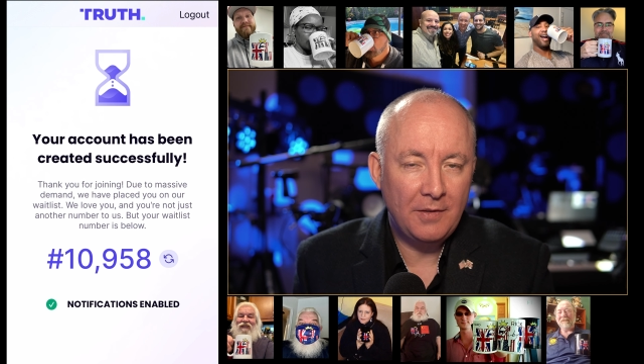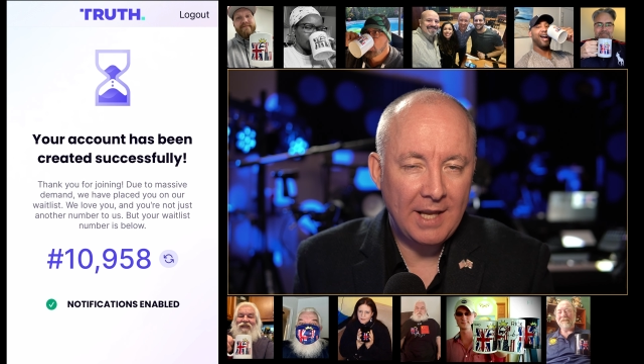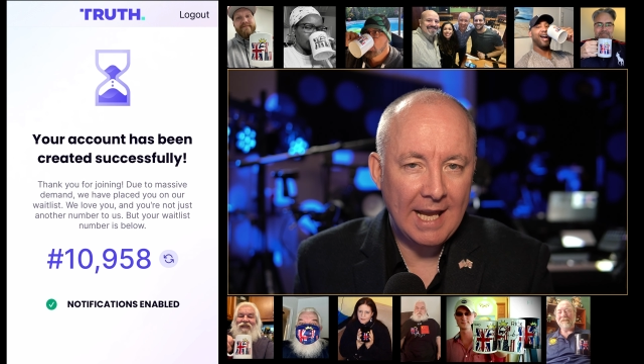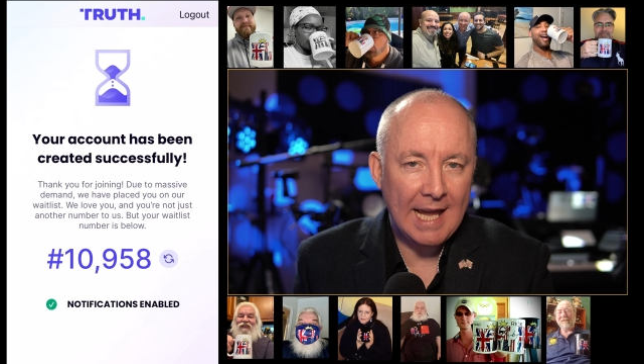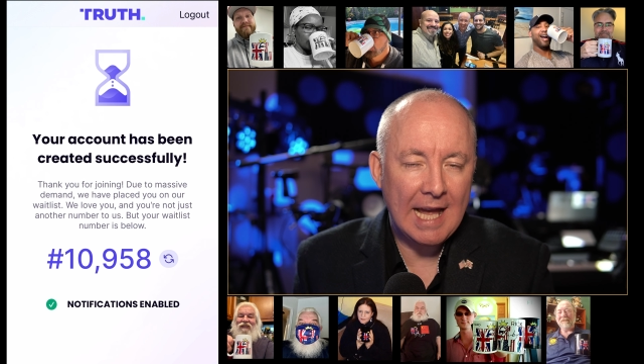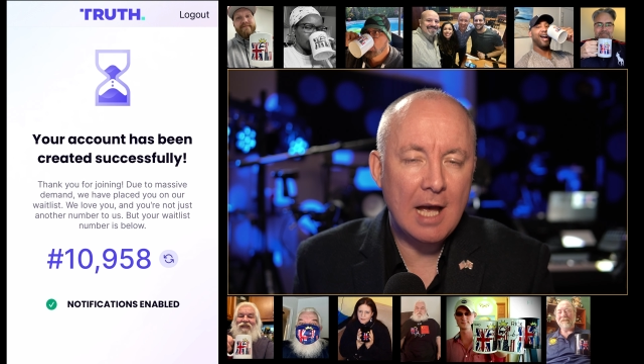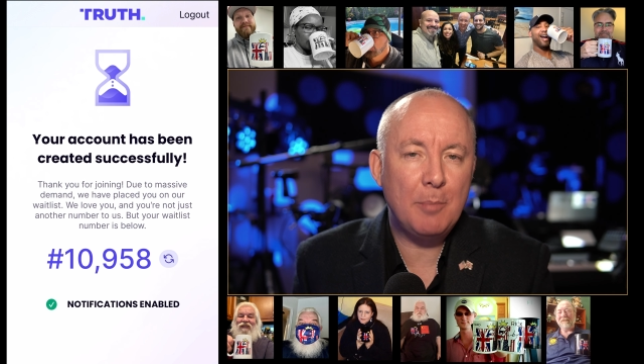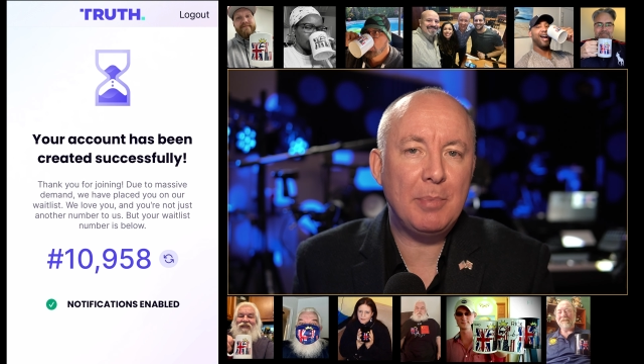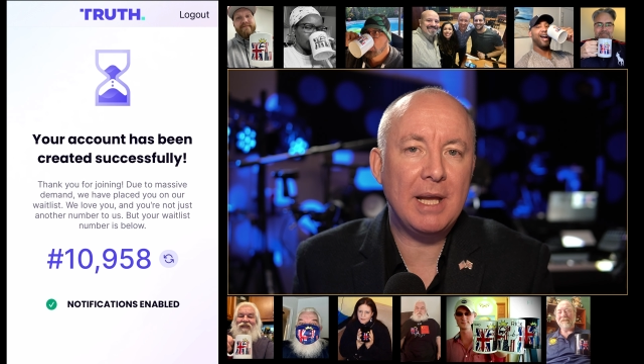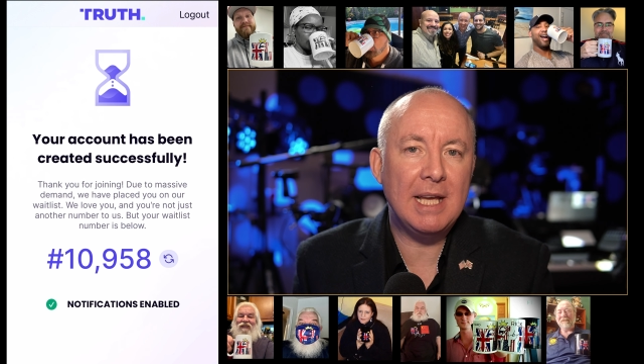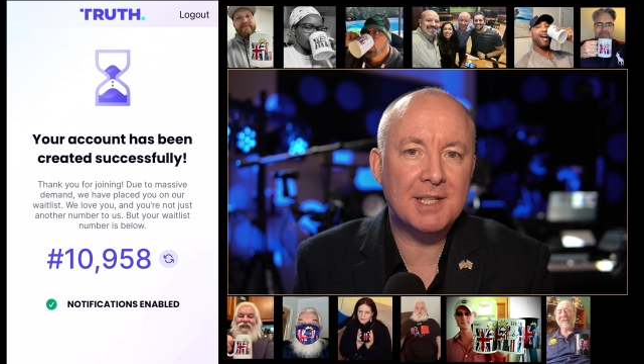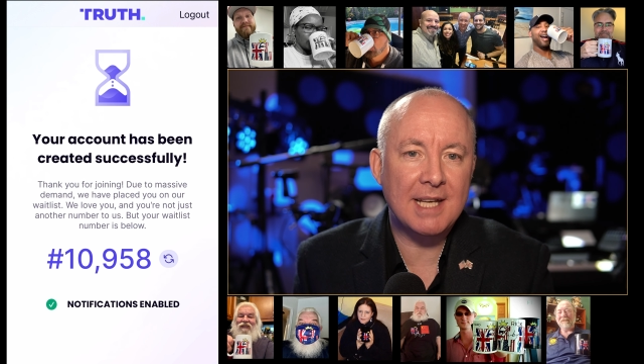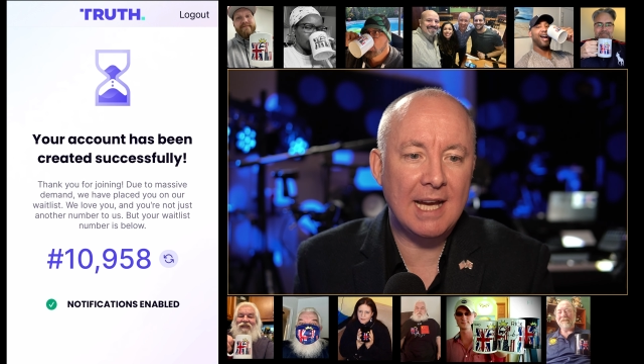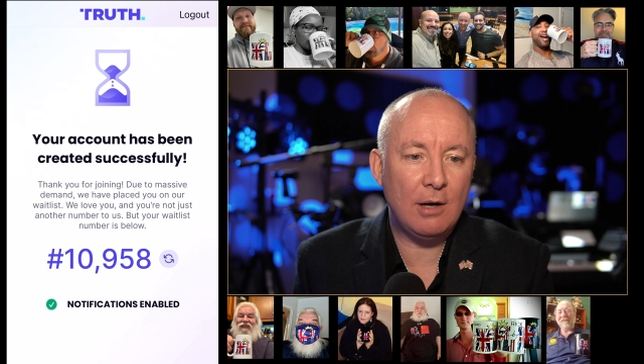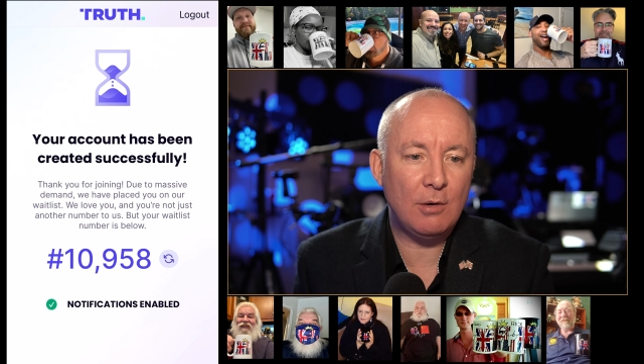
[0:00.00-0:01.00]
The app
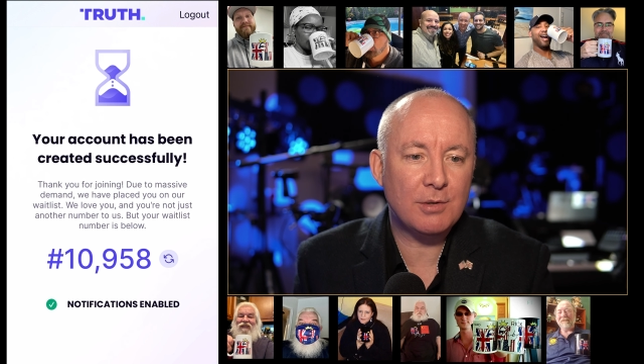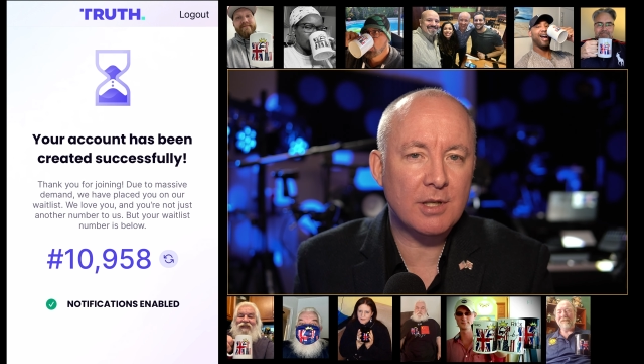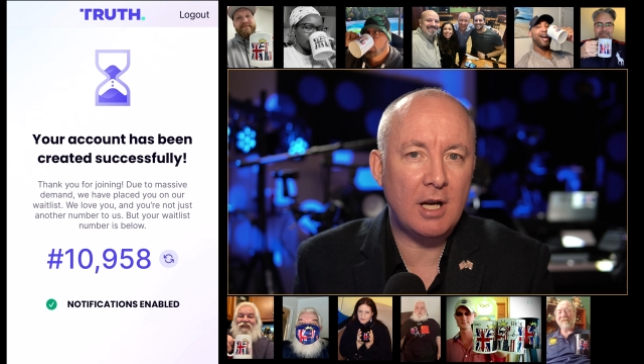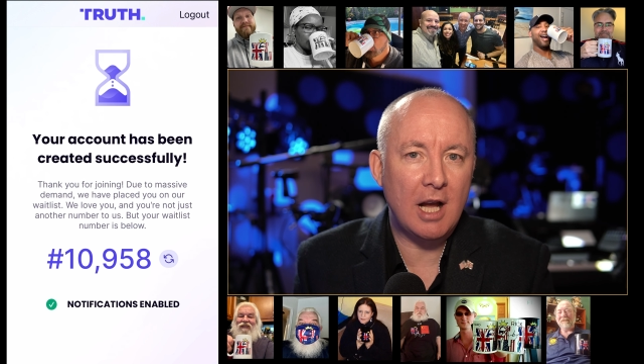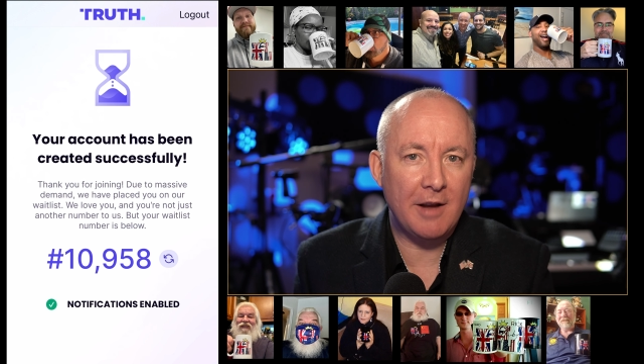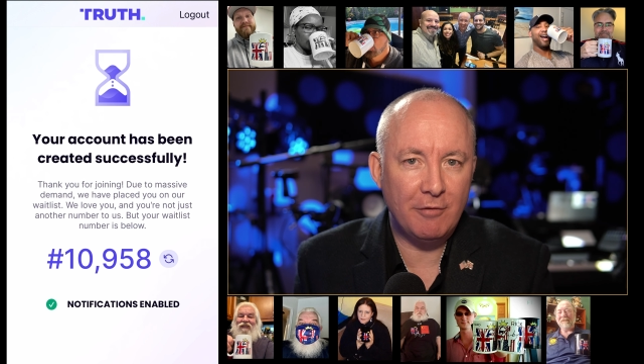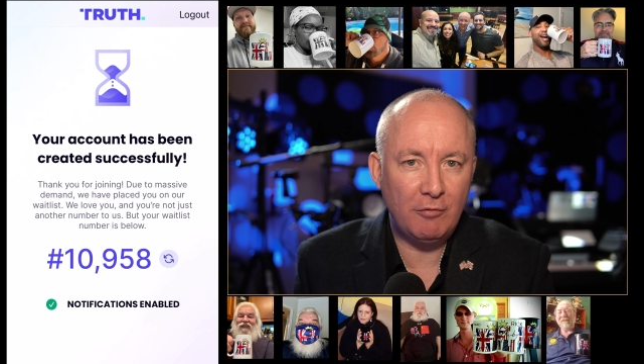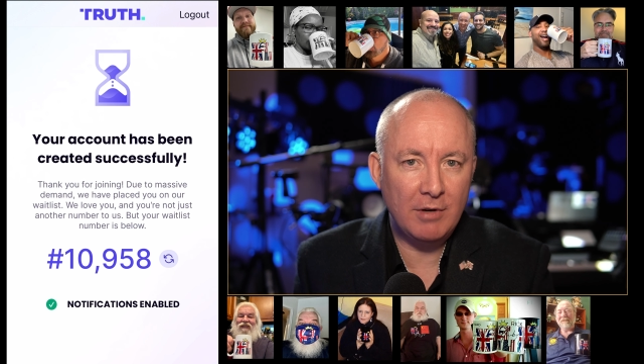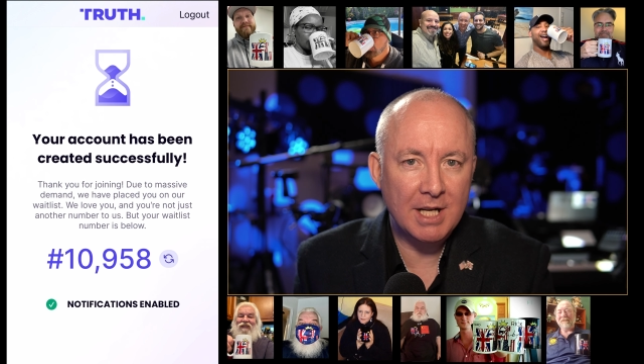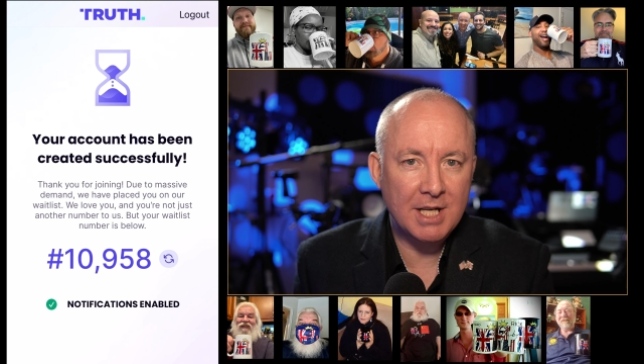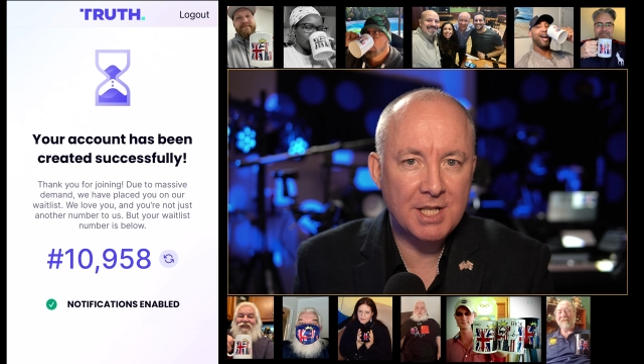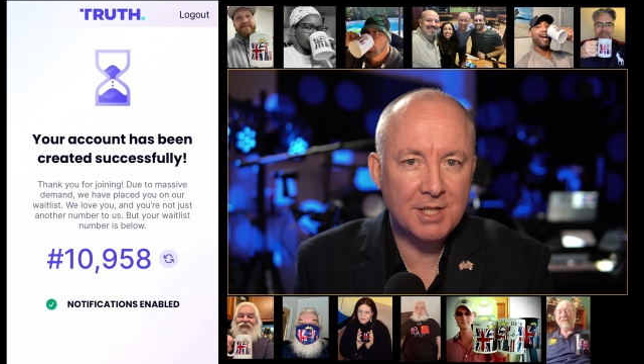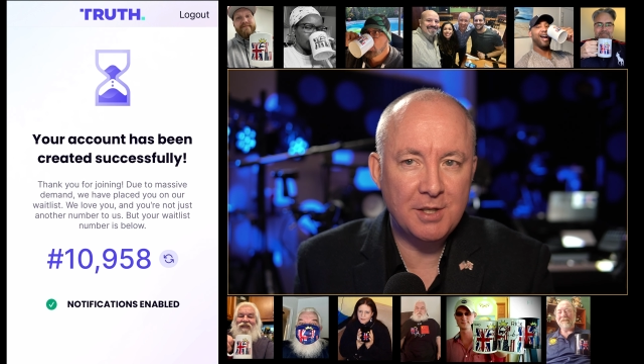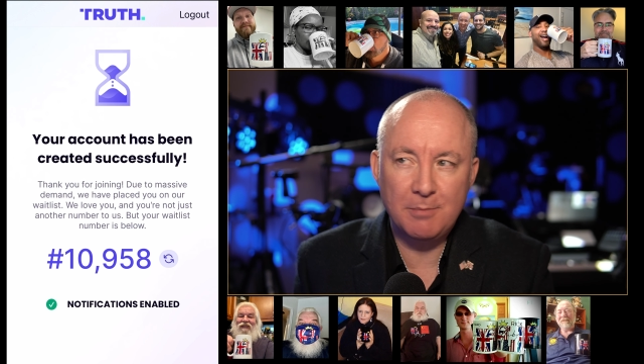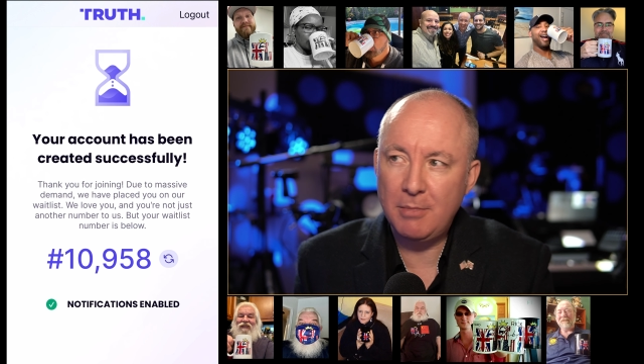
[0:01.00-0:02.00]
is out. I've
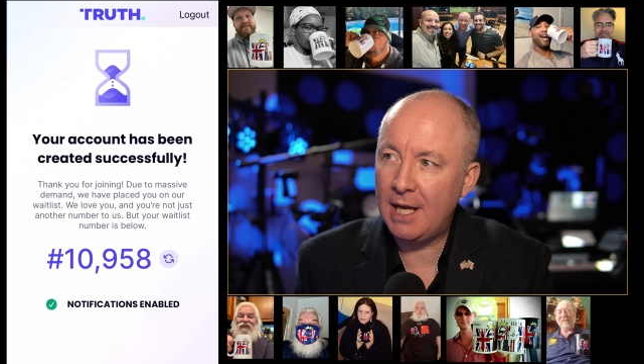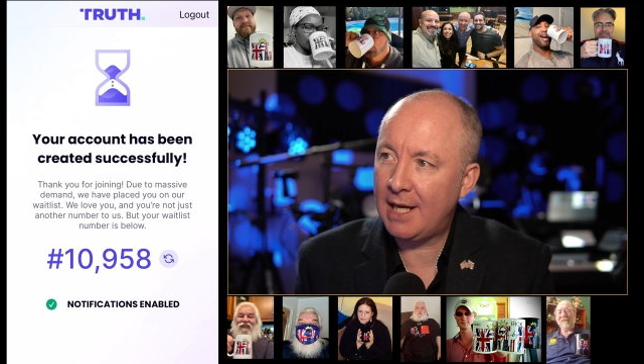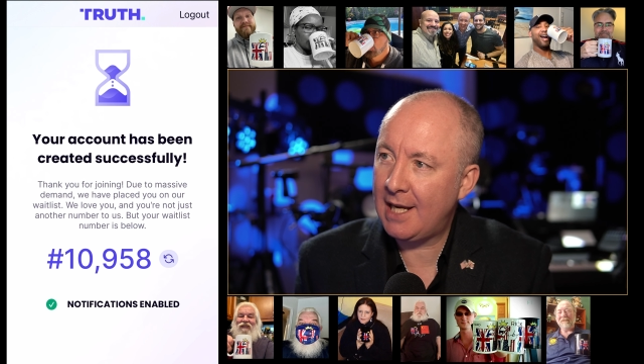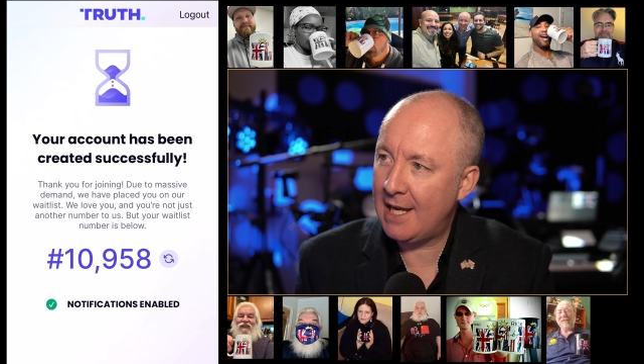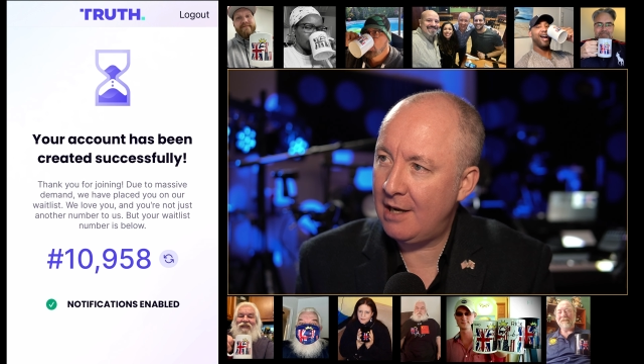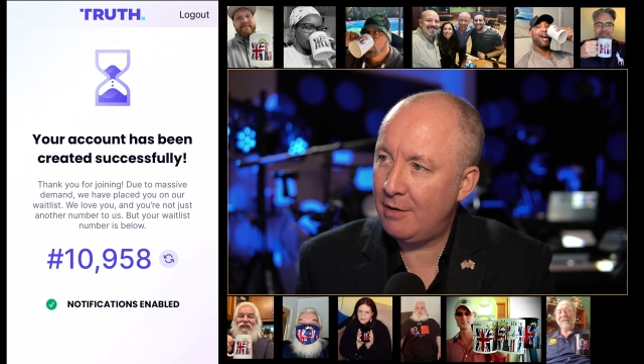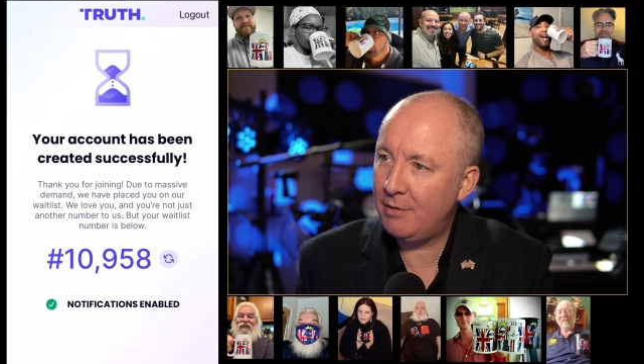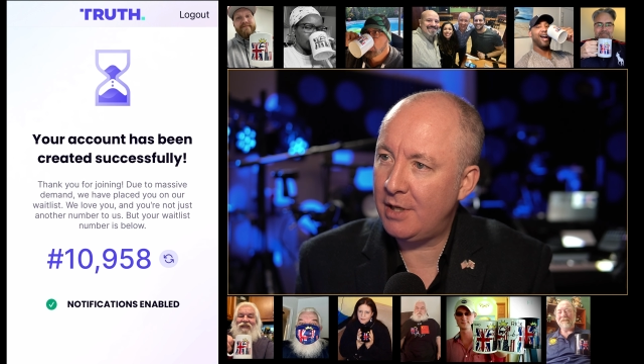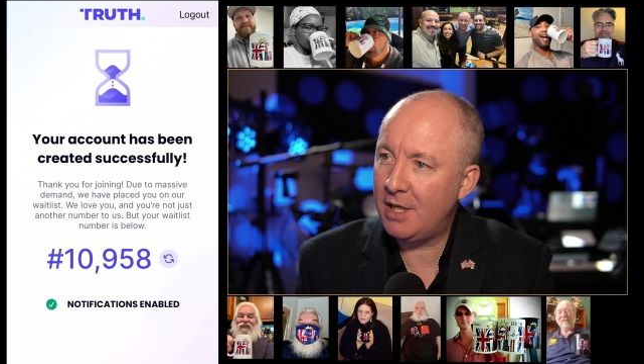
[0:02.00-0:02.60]
registered my account.